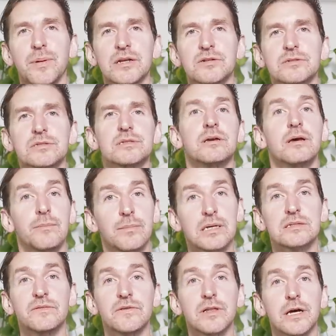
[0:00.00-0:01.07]
the patrons, and
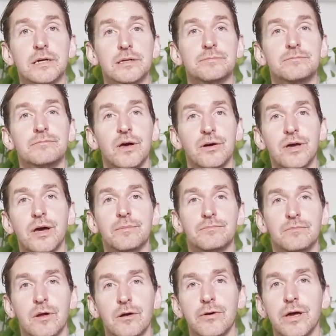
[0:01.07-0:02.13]
best of luck. Okay,
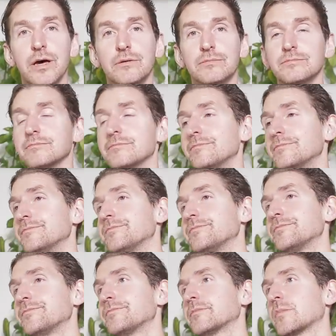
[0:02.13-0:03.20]
here we go.
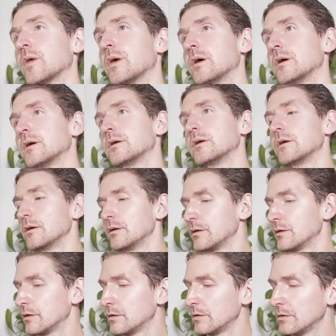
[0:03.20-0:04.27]

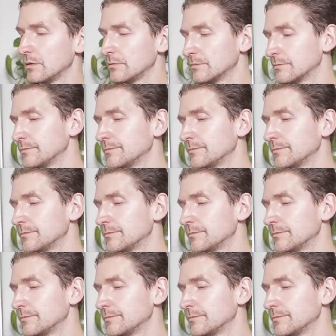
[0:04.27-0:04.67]
Do-do-do-do.